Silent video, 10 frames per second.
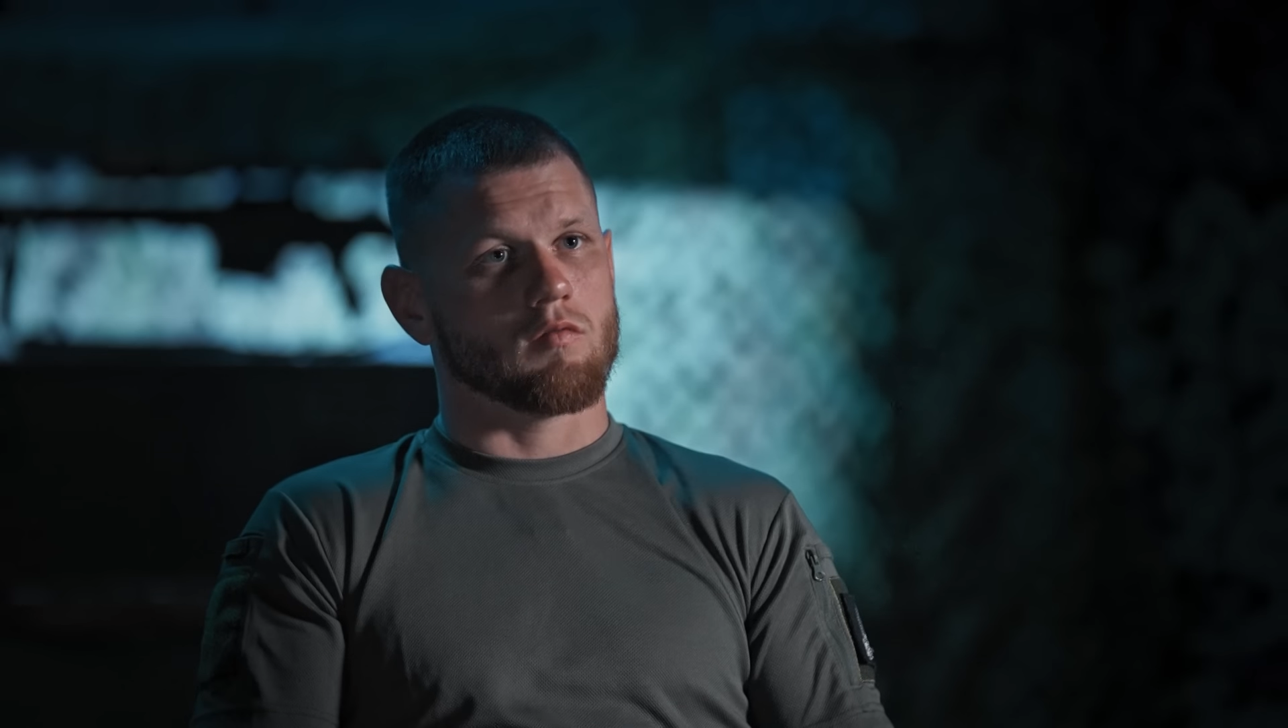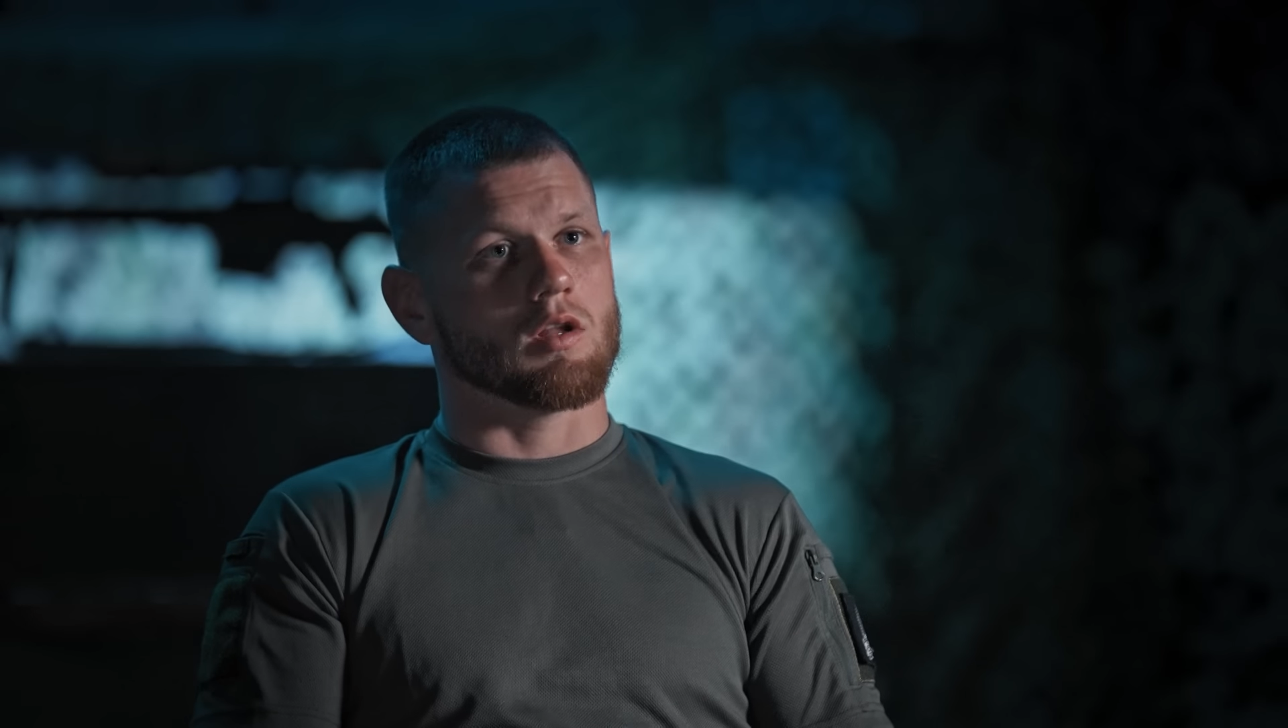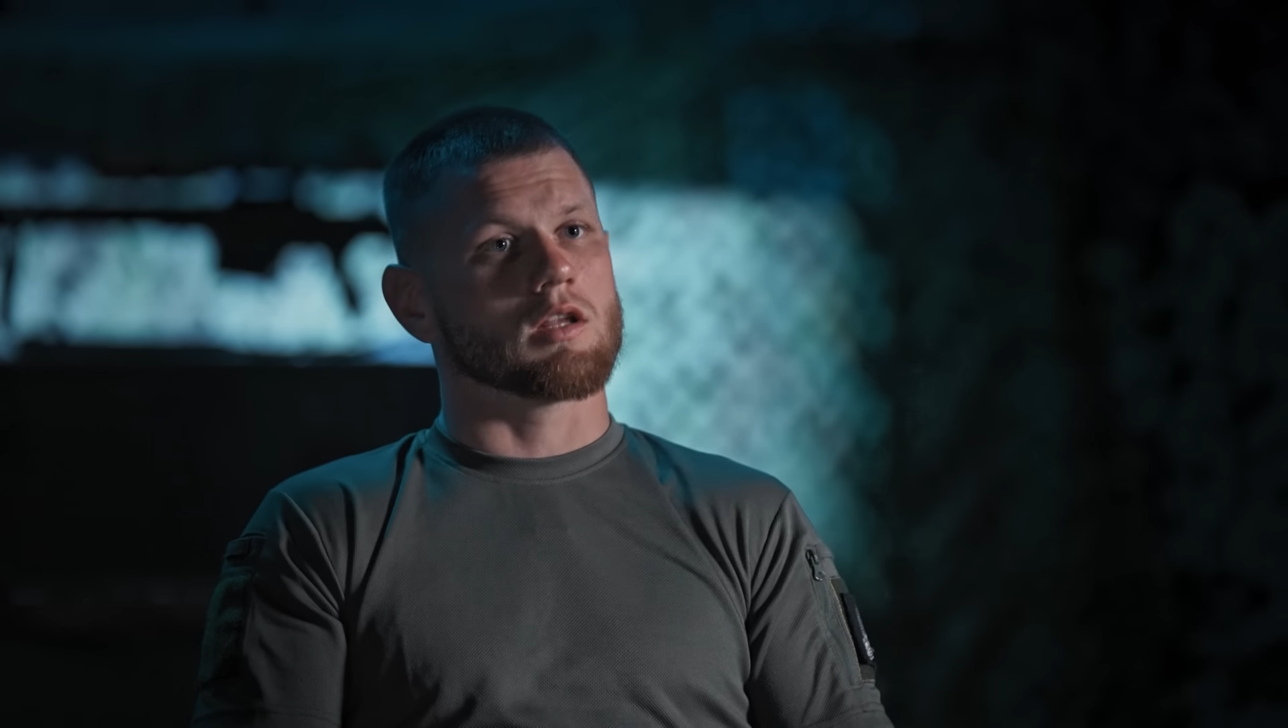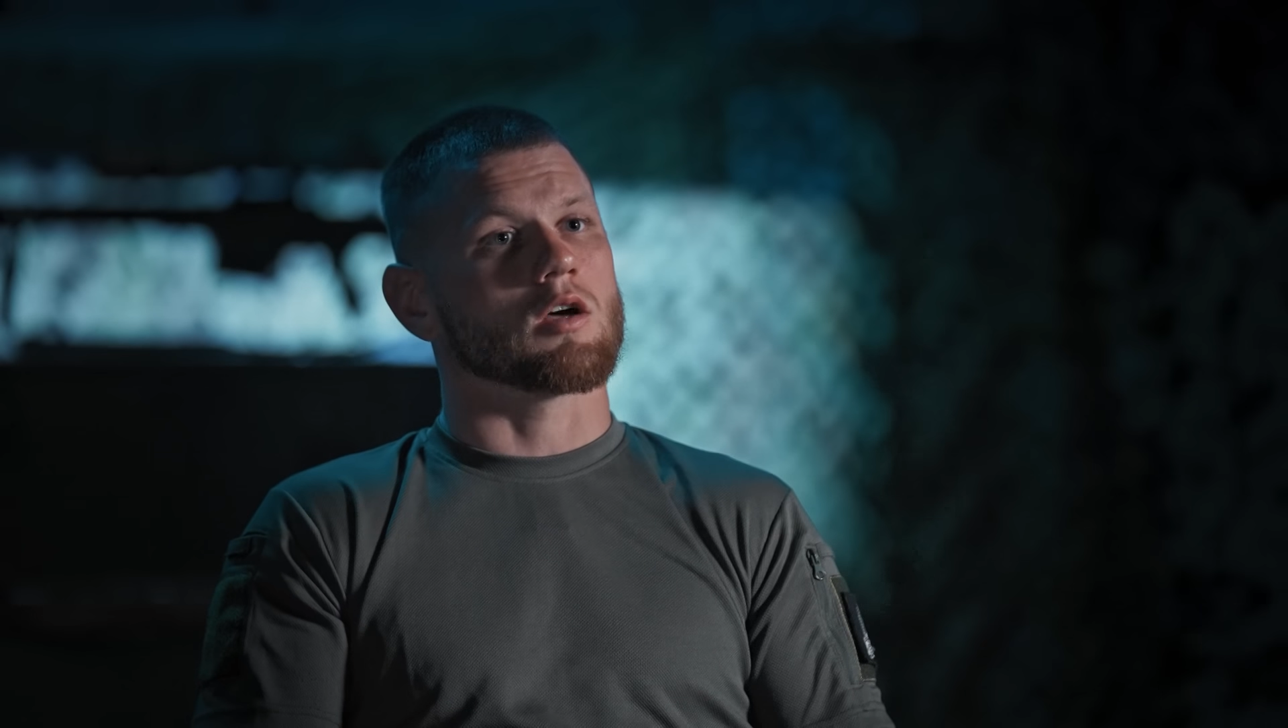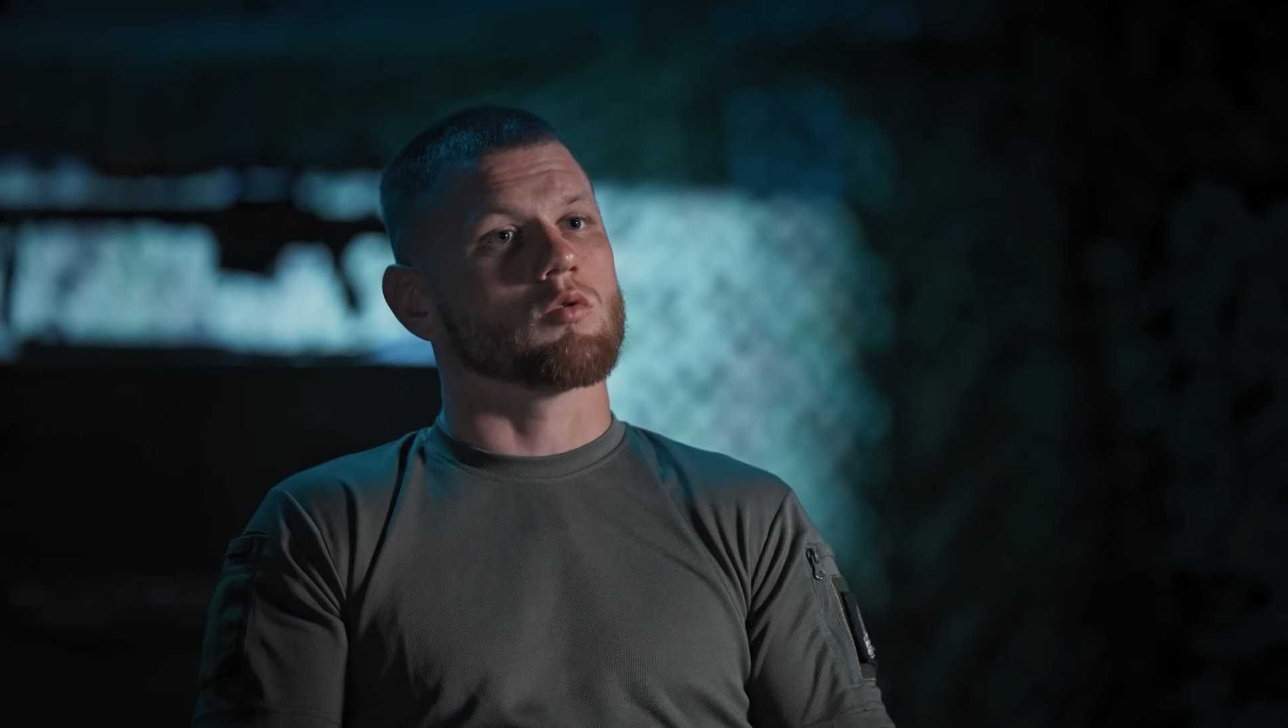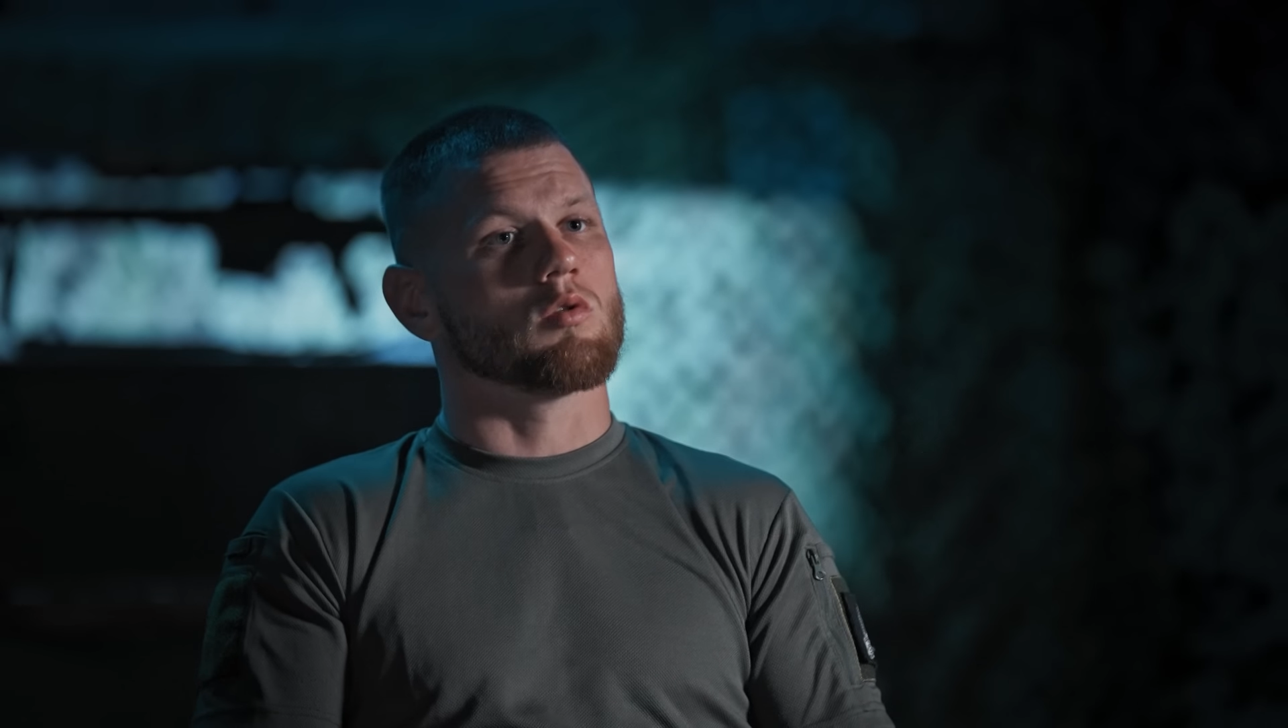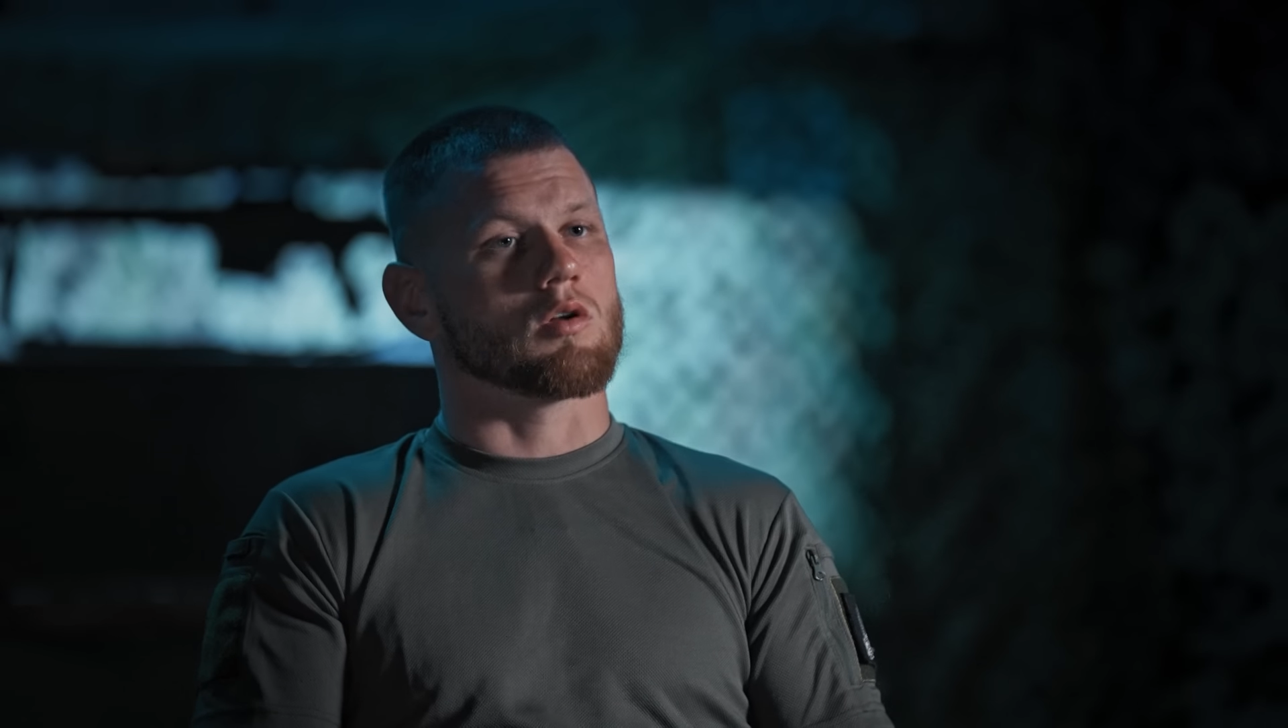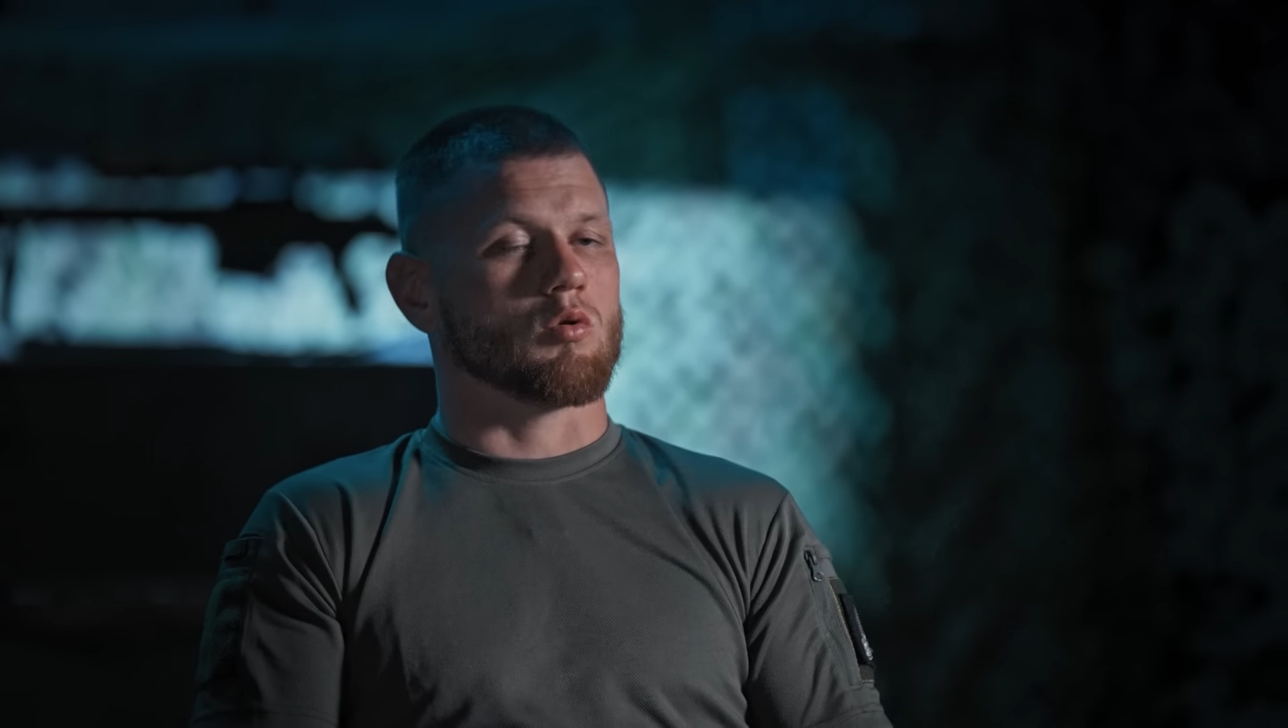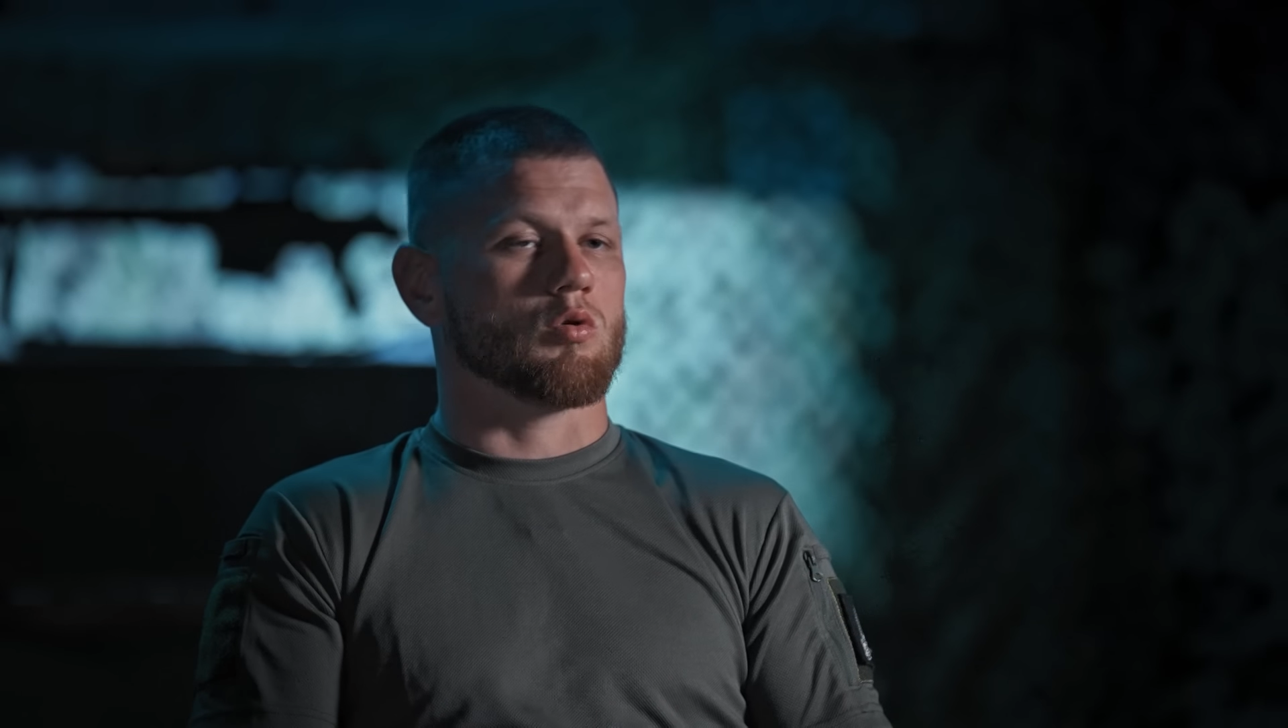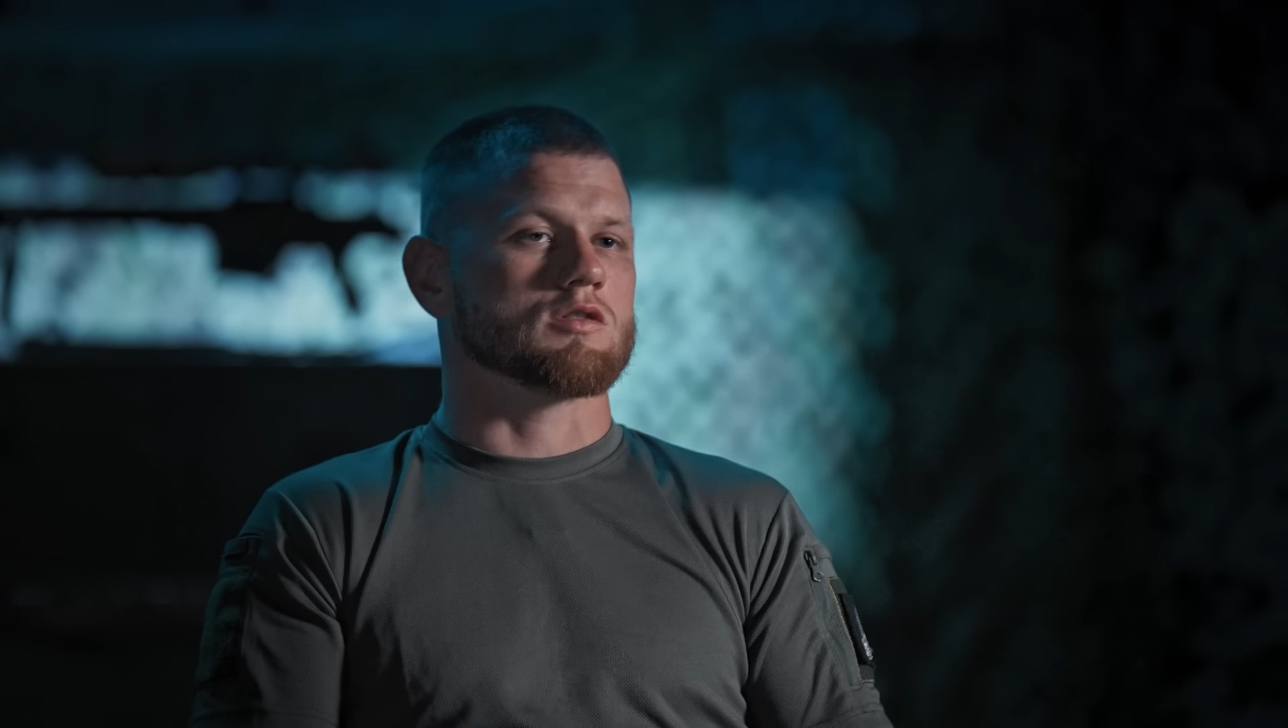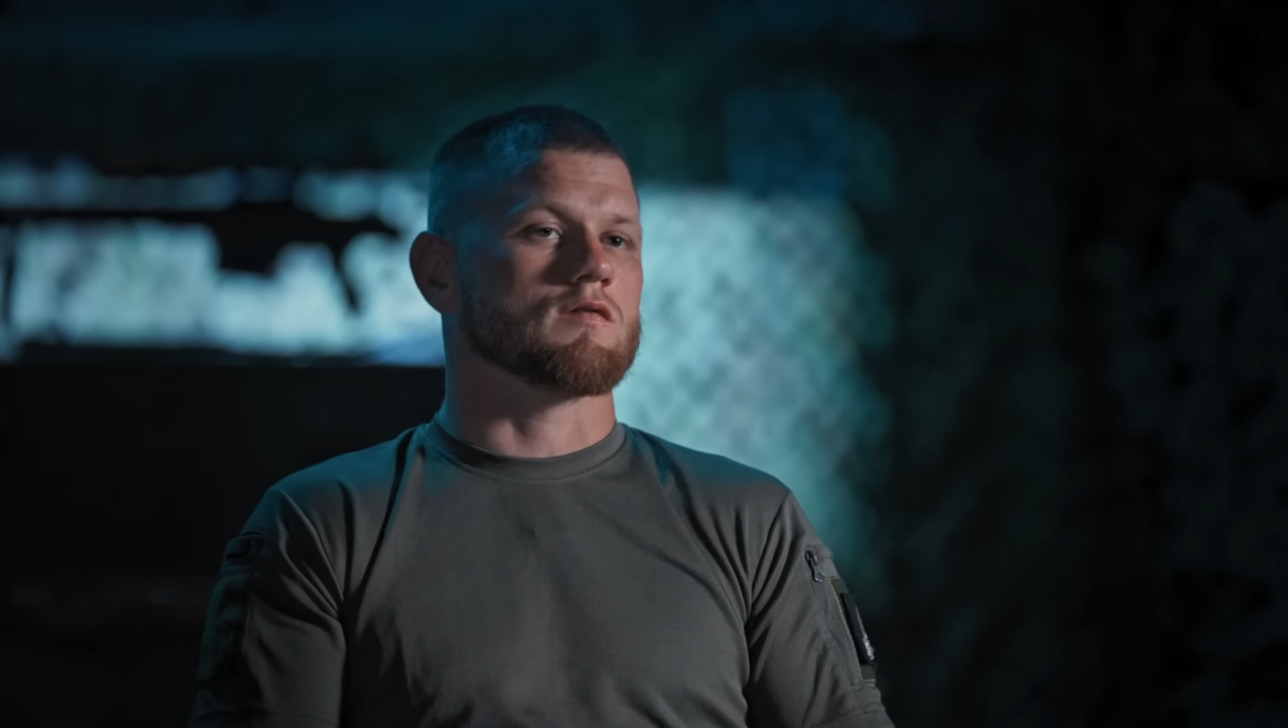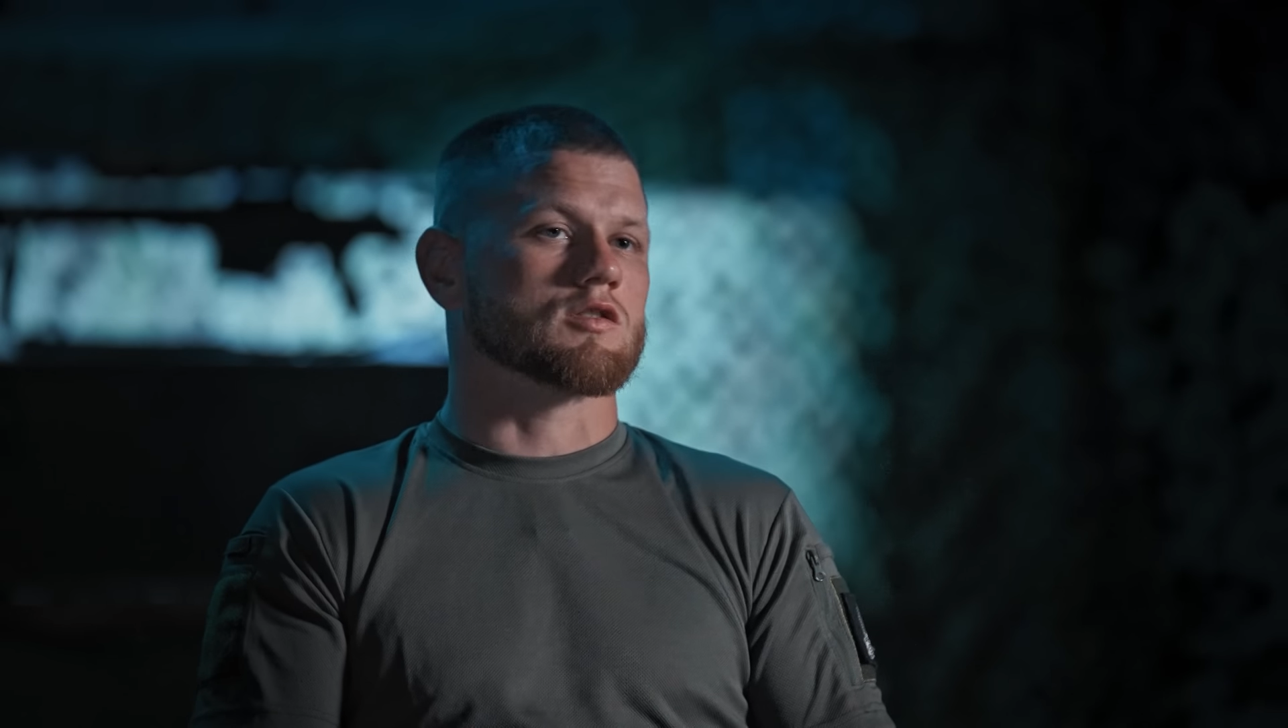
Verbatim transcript: when they were dragging